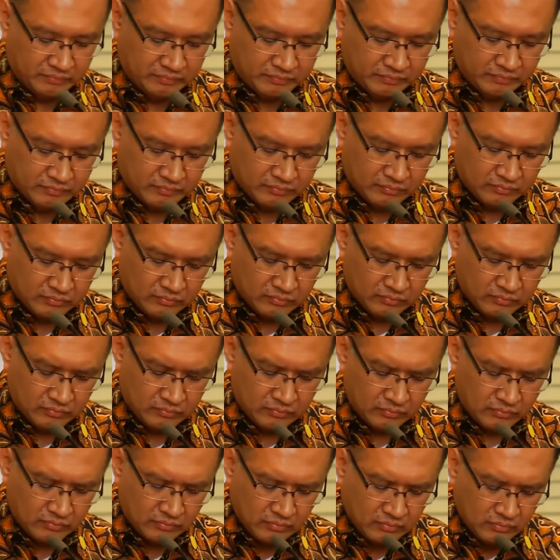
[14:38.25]

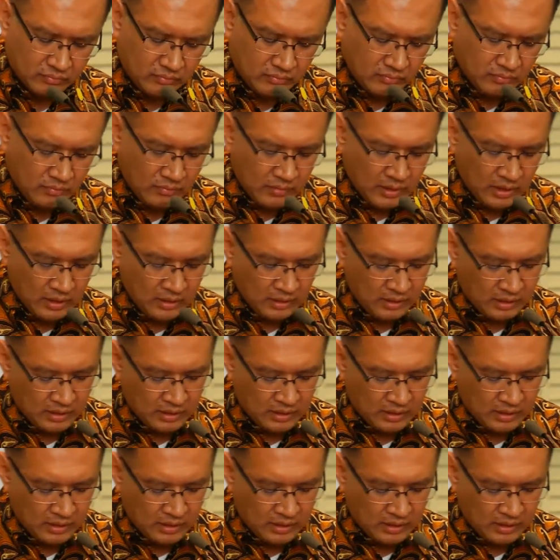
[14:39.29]
No one is speaking in this clip.